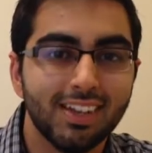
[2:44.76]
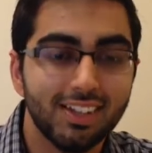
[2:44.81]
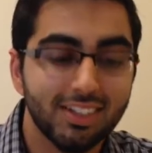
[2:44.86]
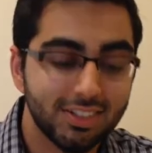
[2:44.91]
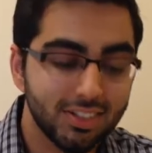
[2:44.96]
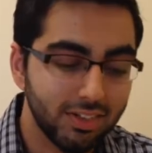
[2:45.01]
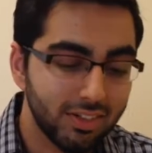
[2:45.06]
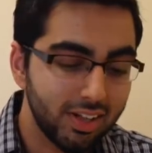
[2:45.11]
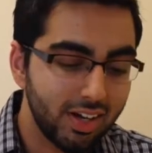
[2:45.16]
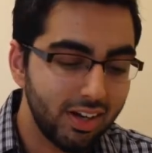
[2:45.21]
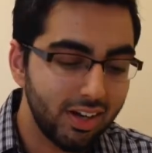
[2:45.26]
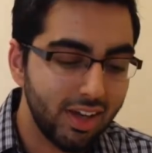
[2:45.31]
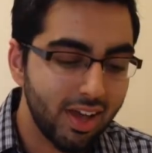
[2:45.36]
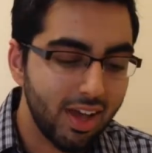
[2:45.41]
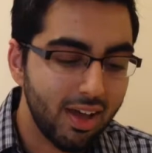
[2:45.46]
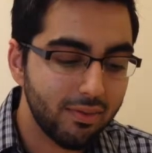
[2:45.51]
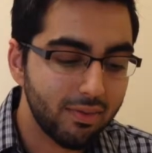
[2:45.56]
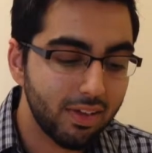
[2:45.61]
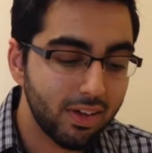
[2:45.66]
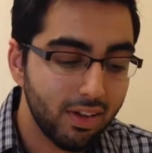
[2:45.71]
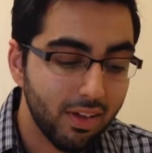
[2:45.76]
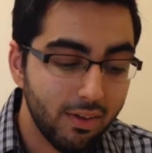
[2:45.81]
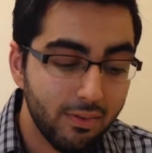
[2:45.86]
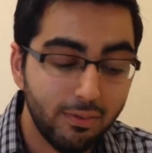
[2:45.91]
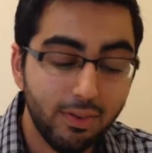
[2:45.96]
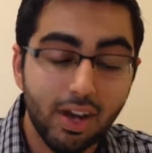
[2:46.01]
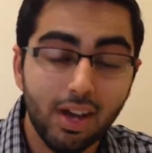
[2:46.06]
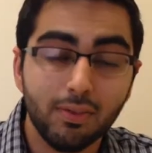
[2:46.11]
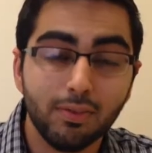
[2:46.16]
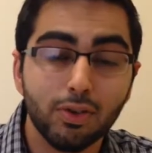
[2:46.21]
So there you have it.
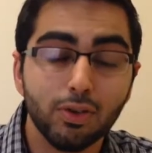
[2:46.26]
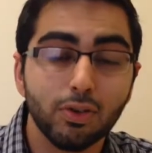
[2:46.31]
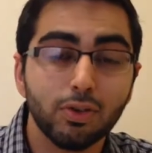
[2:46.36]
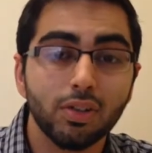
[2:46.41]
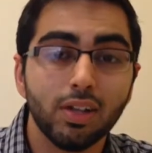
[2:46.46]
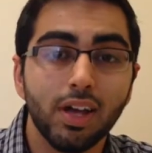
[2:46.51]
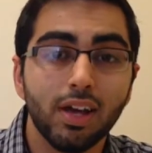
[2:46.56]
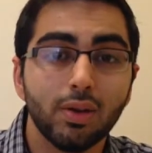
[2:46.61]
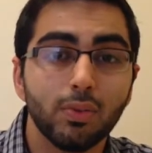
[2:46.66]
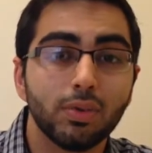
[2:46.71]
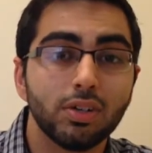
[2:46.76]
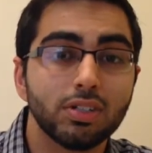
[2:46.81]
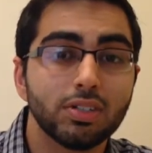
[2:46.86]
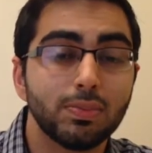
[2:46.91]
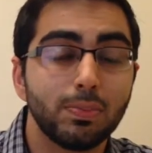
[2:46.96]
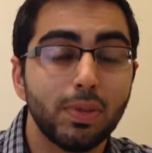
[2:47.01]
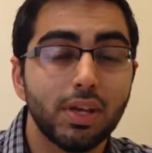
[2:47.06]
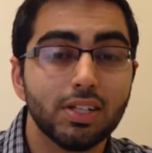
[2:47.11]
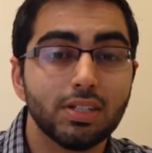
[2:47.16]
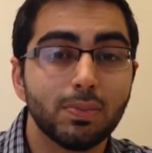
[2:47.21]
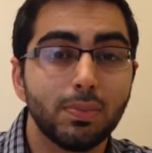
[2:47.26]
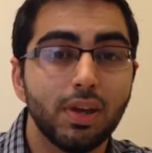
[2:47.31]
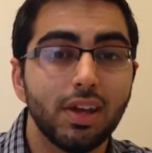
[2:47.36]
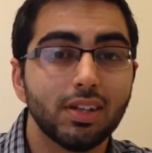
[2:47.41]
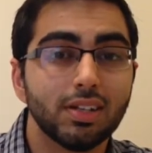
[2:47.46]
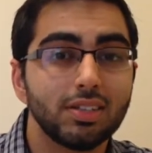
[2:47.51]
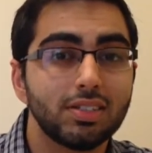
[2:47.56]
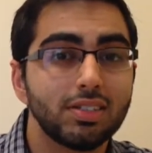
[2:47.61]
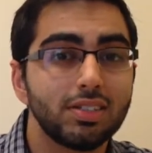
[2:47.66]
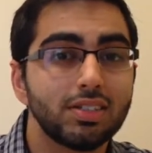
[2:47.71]
5 Google AdWords best
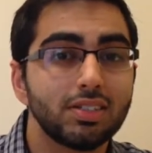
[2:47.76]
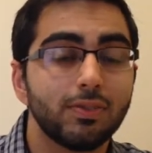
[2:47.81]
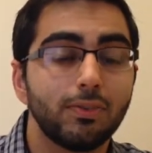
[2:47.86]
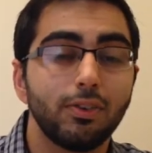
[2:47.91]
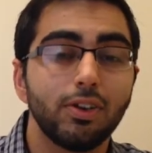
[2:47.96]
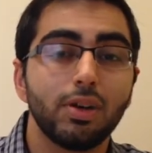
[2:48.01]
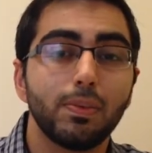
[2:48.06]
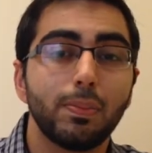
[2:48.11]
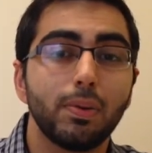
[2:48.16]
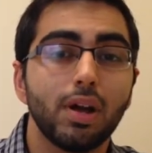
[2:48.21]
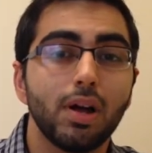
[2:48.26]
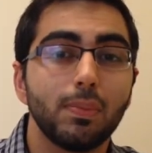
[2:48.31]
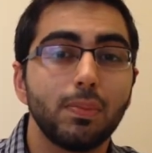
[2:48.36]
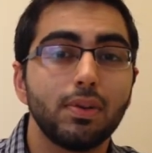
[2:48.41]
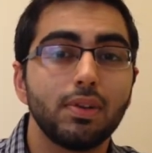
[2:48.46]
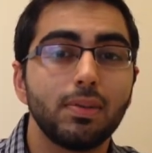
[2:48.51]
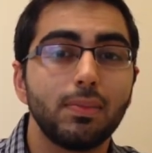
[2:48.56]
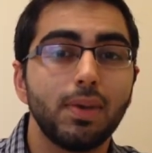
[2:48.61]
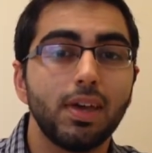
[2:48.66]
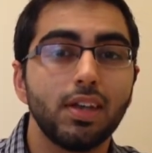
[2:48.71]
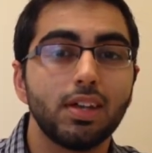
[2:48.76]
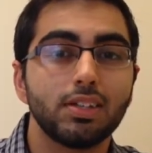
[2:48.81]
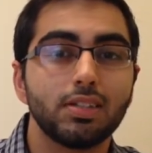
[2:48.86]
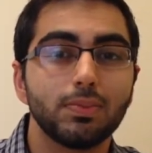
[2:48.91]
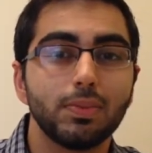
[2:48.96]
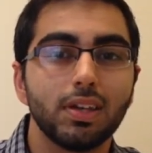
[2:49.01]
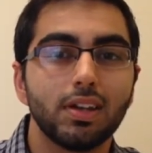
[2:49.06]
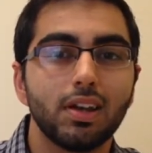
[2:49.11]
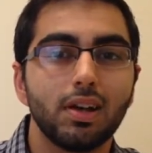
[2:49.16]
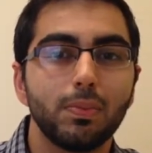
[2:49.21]
practices for your property
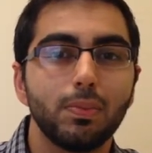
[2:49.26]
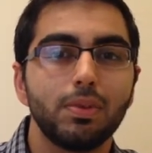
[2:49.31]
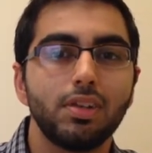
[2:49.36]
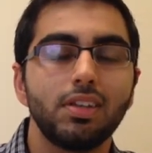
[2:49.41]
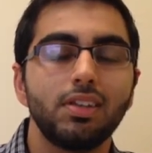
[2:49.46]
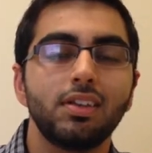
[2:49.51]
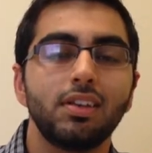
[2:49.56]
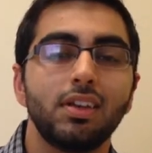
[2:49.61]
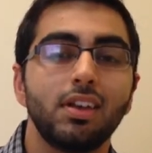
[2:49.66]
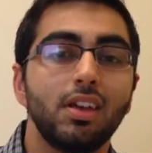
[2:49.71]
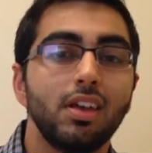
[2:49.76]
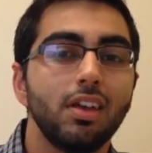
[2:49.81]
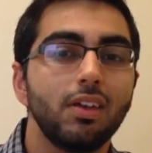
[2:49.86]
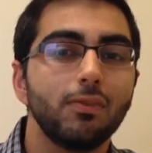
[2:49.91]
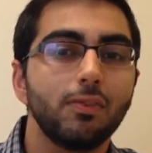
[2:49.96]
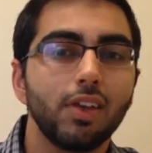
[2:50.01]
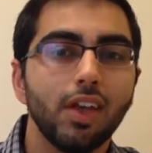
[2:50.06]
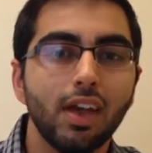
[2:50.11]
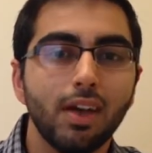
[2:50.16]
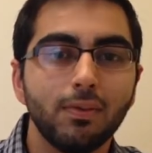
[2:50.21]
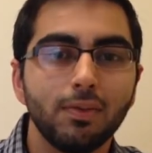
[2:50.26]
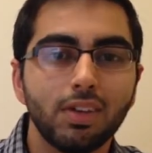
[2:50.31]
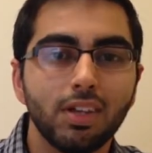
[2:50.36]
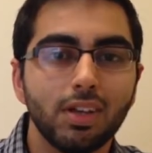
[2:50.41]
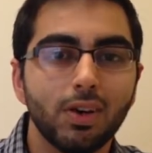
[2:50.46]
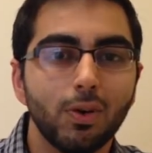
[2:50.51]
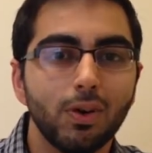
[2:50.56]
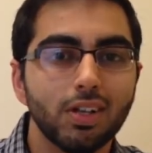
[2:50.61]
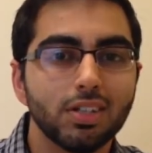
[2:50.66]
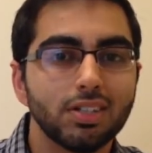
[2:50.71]
management company. If you have any
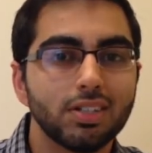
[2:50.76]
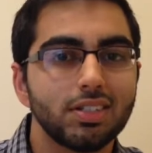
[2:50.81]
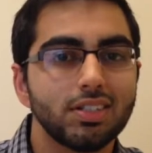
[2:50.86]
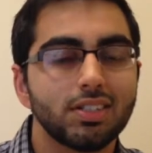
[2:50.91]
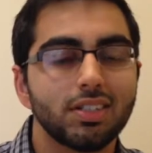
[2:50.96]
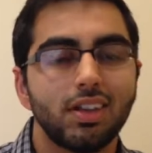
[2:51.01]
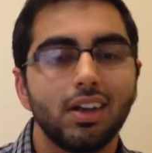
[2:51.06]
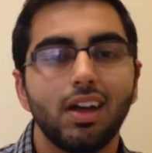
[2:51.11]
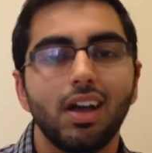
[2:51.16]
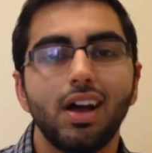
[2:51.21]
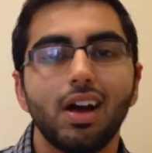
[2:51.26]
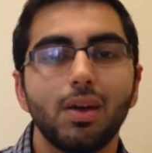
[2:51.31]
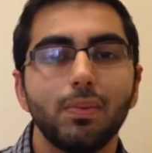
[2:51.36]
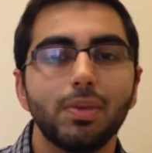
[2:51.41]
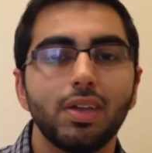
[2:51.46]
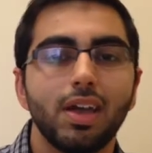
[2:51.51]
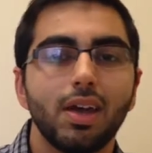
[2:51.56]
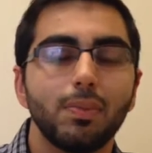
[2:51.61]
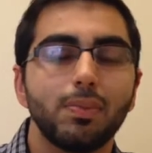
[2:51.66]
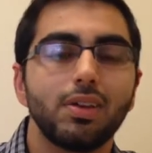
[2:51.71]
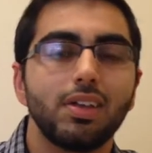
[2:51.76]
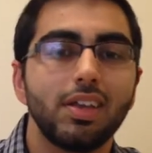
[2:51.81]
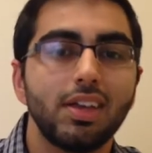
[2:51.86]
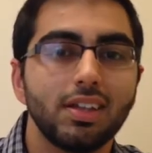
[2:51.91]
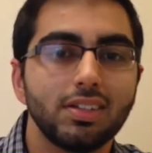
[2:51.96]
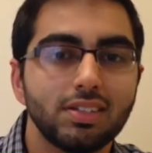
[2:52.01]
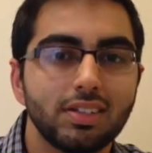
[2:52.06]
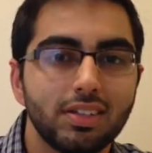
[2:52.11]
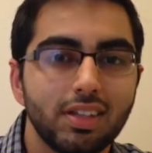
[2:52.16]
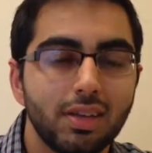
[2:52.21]
questions, I'll be happy to
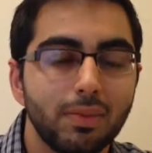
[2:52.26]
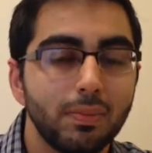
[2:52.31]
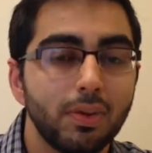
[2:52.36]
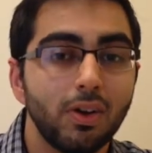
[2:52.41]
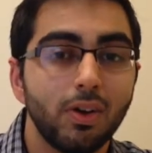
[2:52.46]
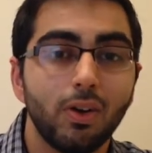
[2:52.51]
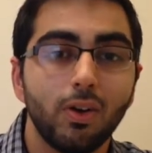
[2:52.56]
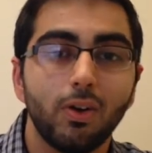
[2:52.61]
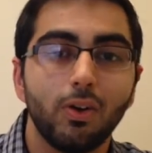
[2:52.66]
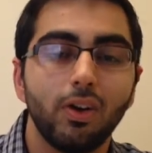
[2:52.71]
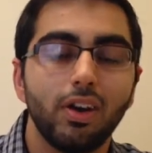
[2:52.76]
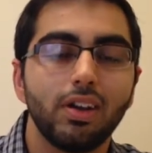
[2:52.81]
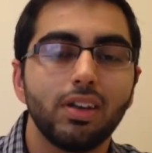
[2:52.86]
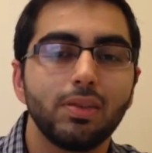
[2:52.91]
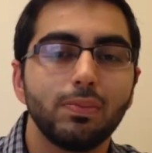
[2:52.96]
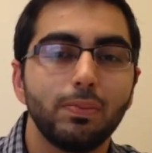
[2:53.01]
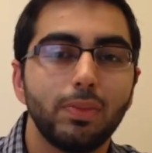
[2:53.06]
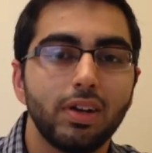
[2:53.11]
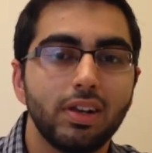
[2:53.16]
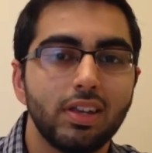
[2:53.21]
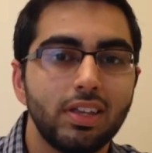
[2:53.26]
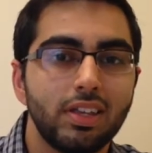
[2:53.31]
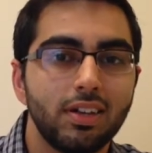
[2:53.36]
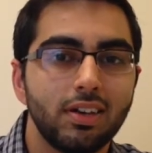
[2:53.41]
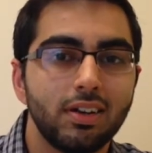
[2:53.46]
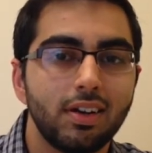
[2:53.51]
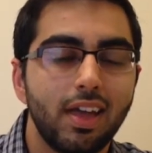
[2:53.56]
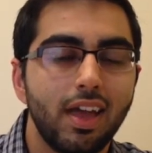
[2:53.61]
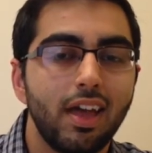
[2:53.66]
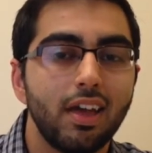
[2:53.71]
answer them or anybody
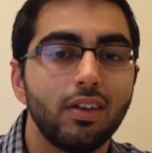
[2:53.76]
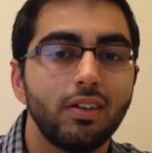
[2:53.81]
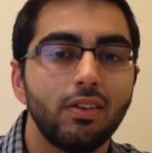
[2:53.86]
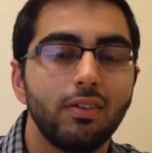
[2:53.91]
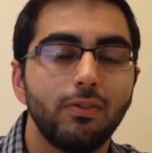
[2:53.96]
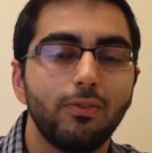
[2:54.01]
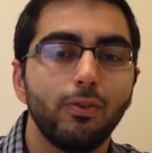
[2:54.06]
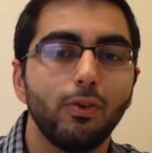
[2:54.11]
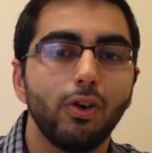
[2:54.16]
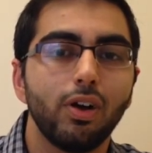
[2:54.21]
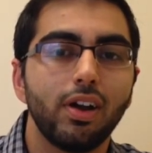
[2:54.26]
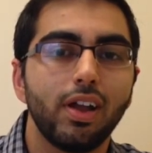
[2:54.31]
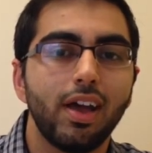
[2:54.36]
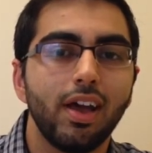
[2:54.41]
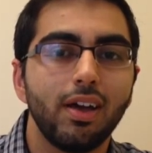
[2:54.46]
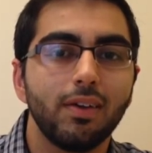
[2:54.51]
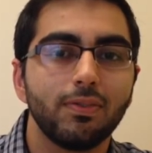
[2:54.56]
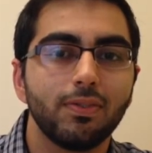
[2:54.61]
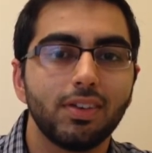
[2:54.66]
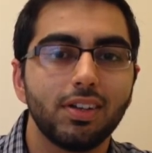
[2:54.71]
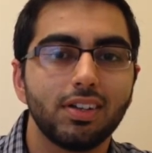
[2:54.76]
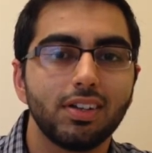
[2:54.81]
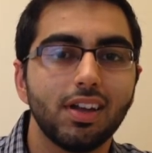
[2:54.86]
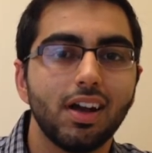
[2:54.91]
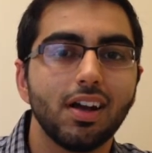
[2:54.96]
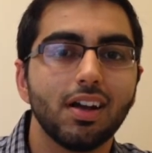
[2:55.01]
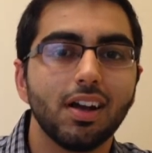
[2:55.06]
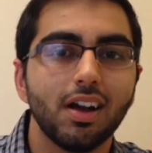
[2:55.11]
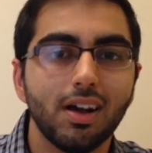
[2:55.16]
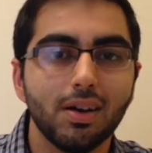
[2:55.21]
here at com.
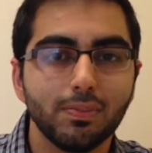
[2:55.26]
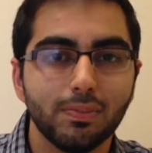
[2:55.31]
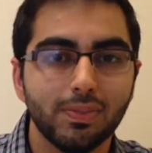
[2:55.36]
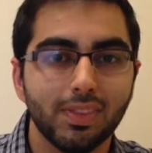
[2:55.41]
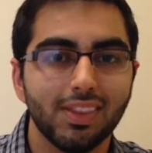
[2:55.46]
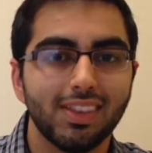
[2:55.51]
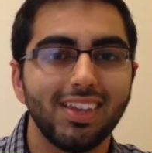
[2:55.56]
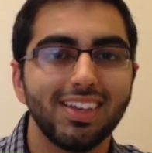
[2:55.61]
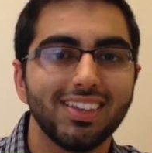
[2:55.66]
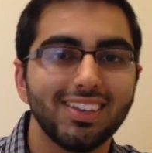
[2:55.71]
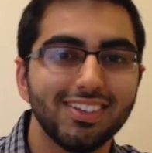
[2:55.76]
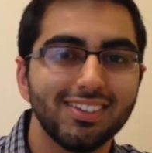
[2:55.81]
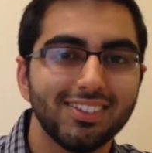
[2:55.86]
Thank